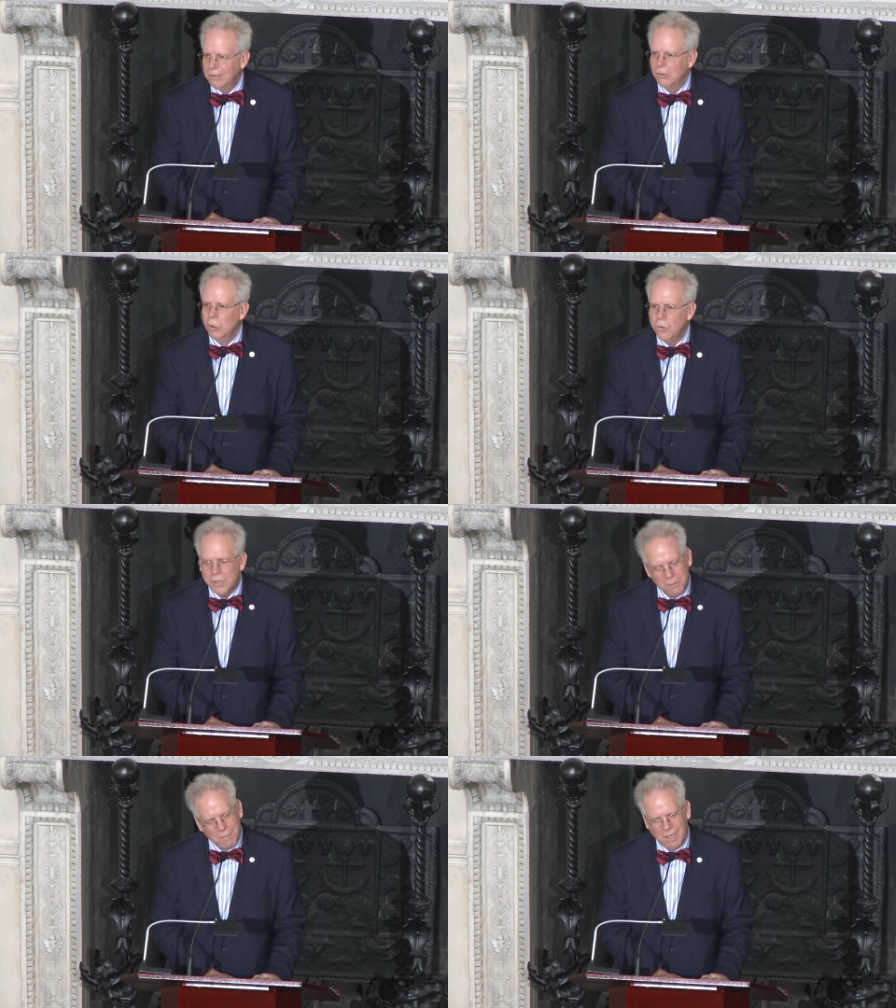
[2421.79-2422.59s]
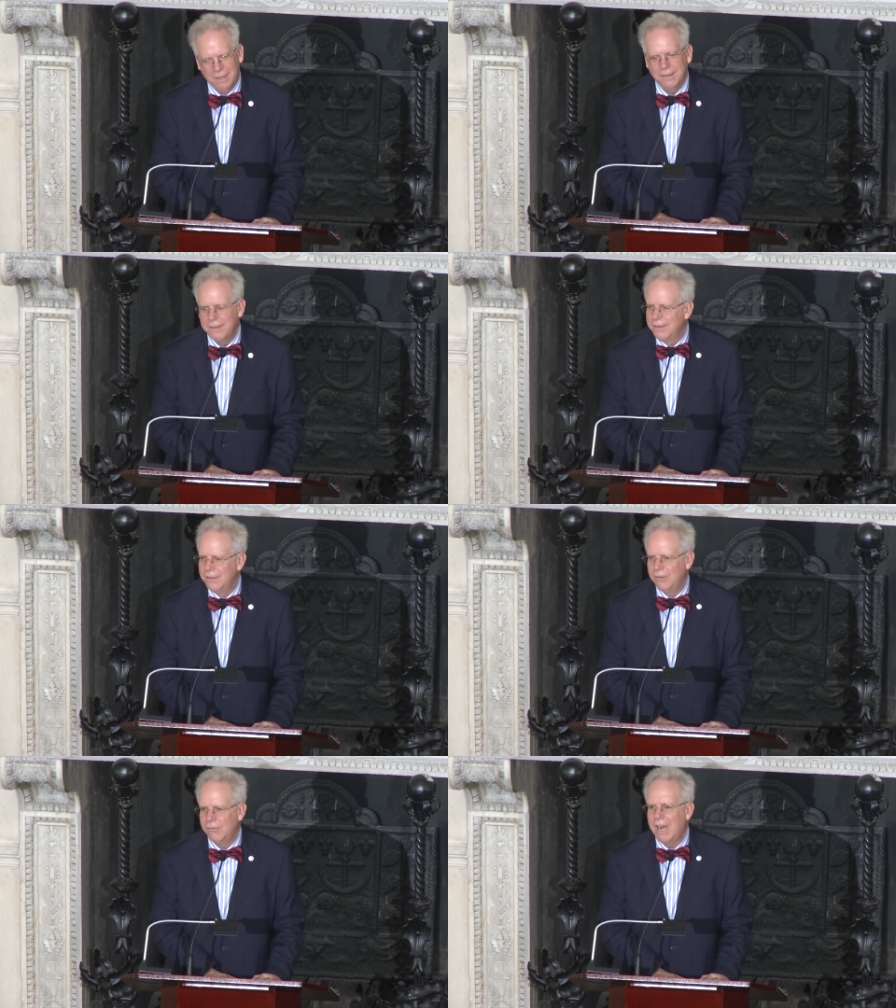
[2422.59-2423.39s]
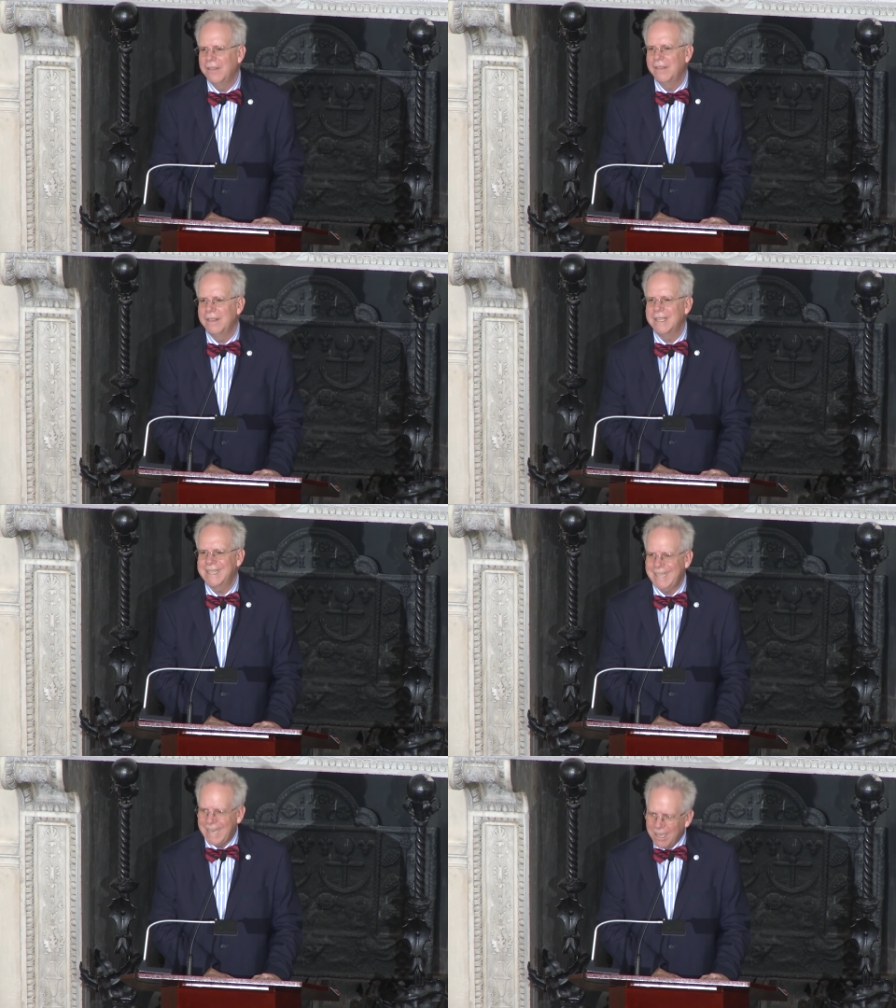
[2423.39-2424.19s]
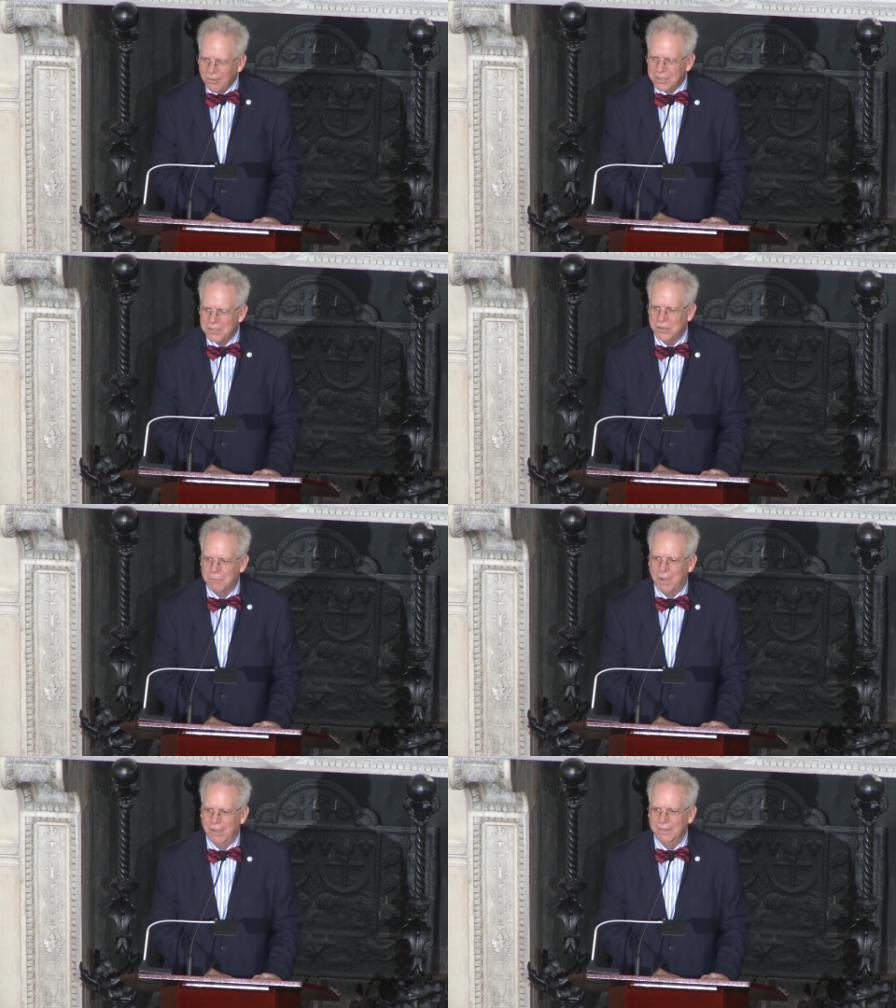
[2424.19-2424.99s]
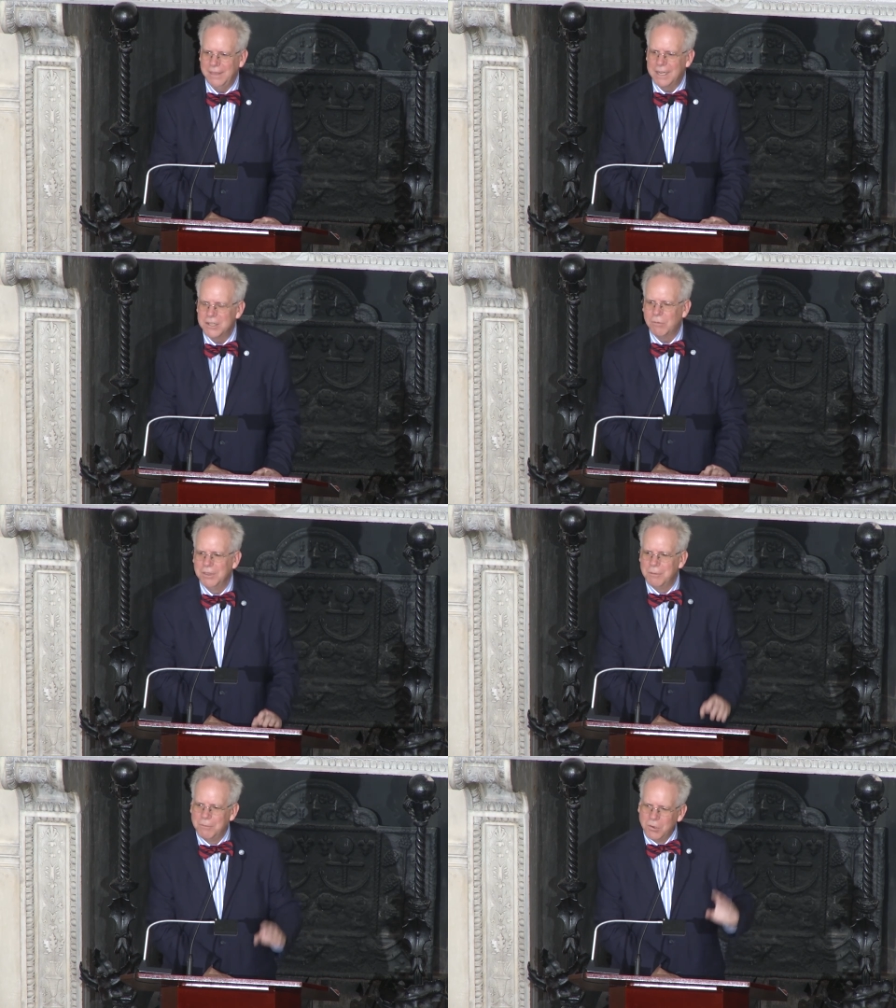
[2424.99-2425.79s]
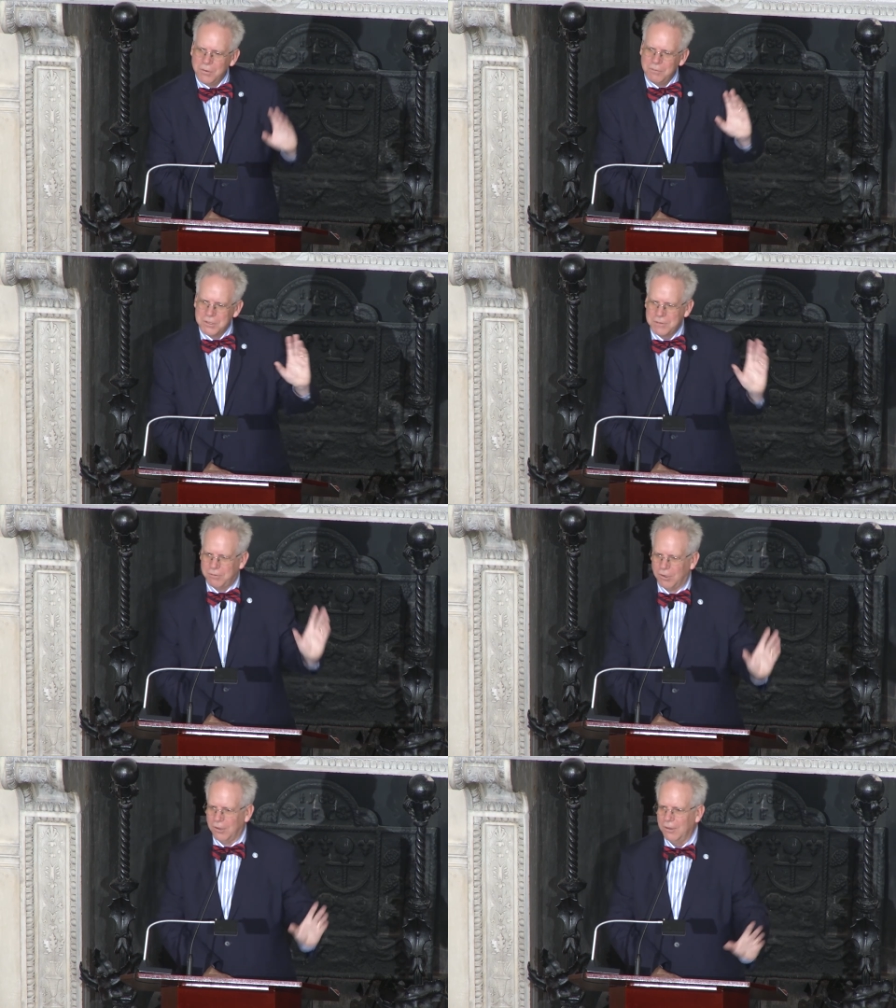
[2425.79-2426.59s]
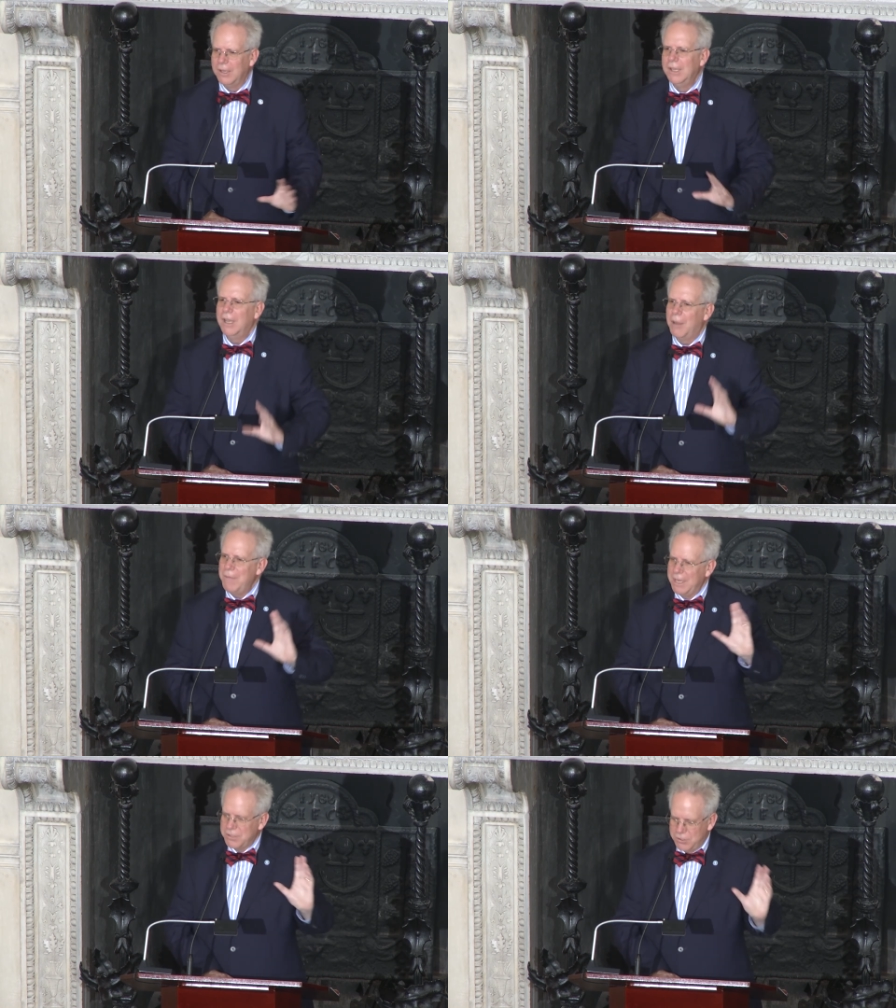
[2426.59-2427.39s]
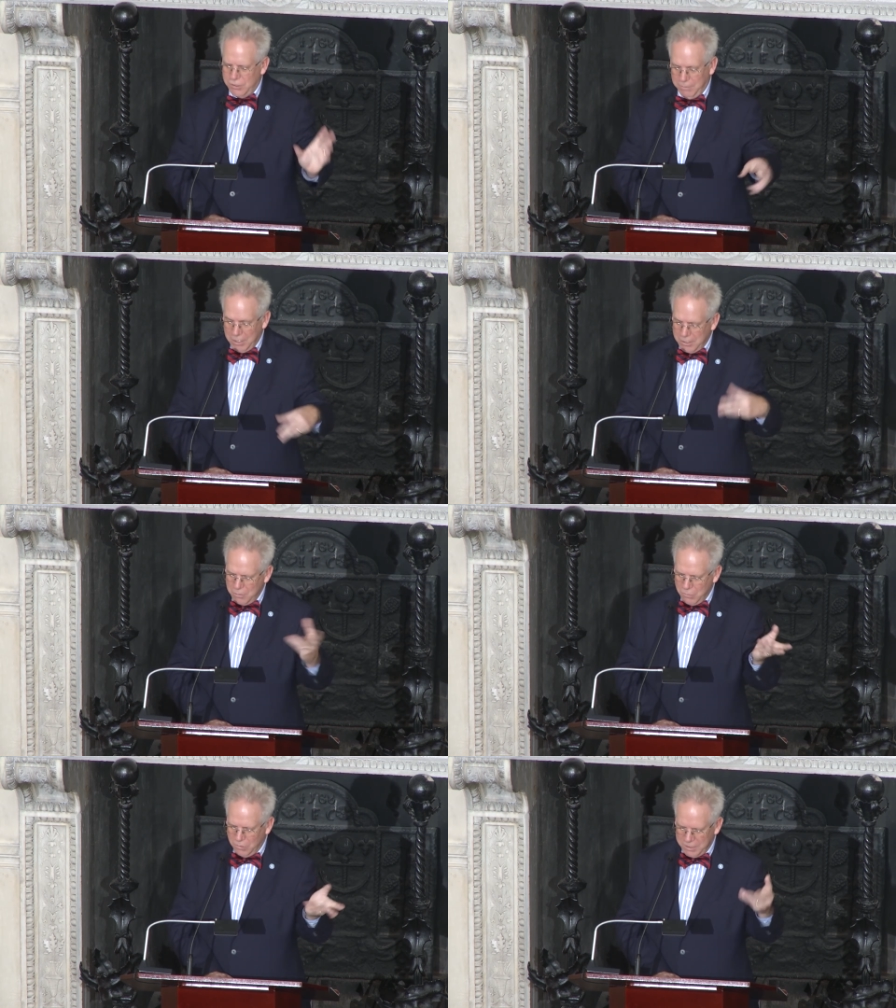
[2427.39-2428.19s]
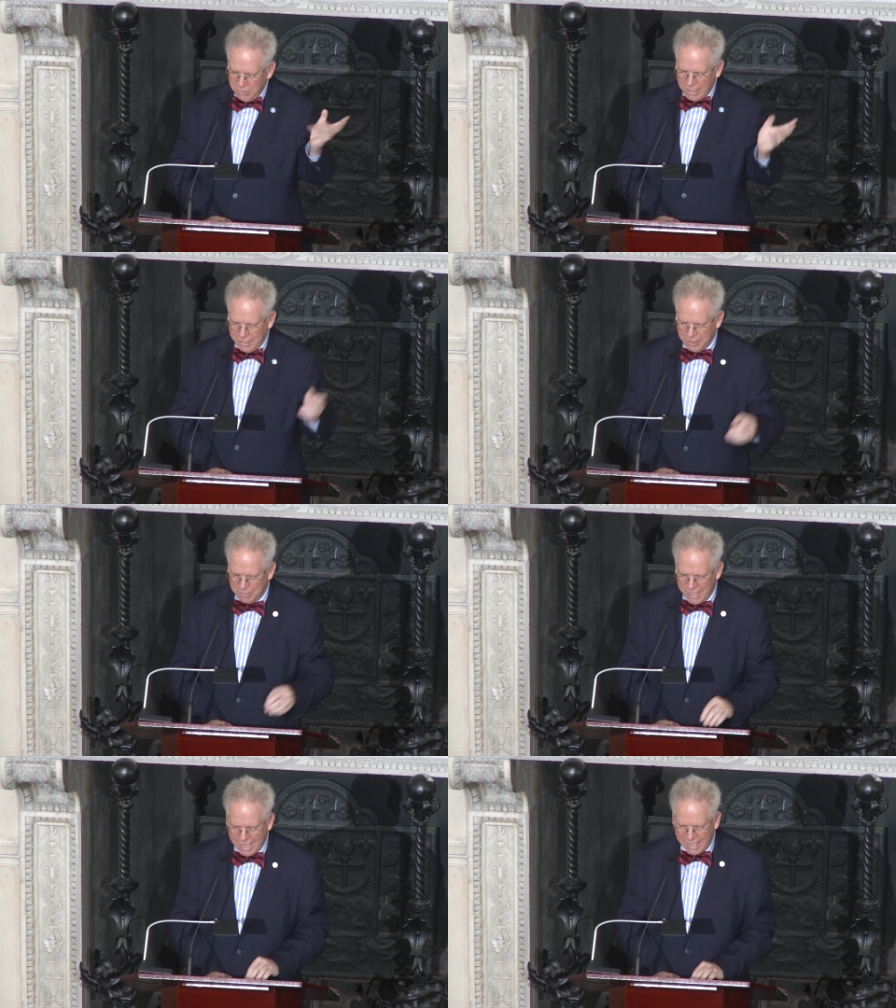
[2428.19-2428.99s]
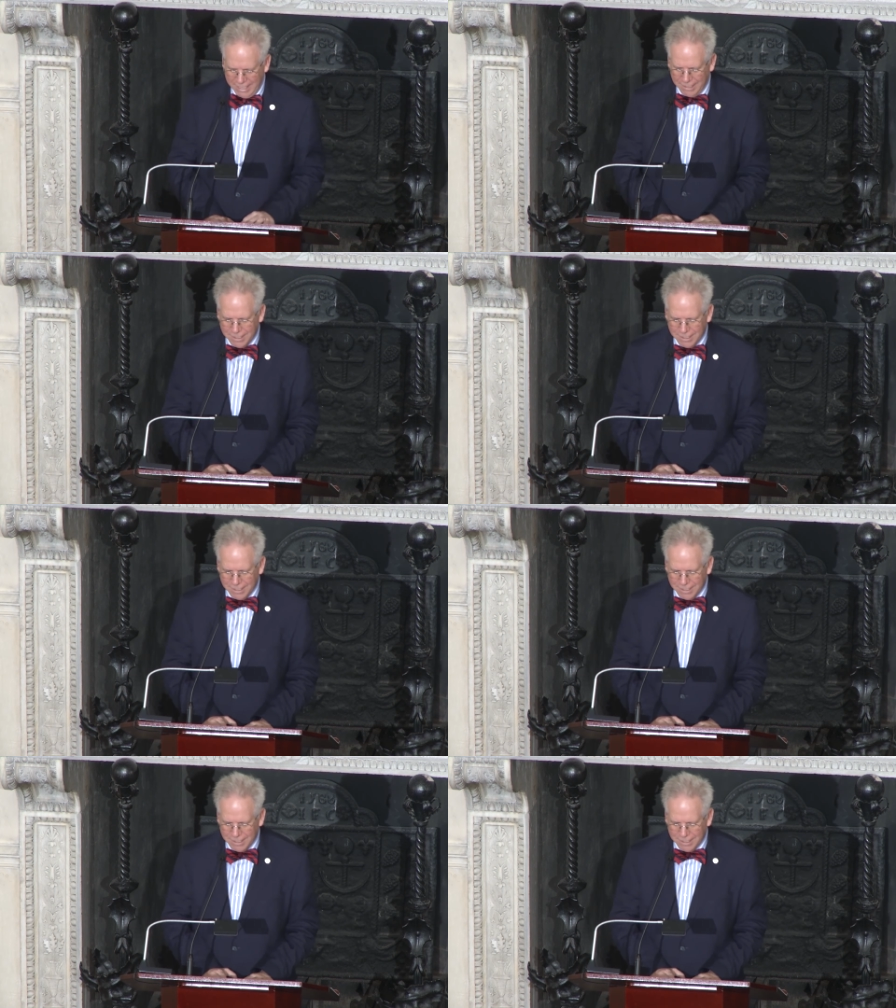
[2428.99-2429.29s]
lunar month rather than the calendar month. That is, when the moon was full, the new moon, you got your pay.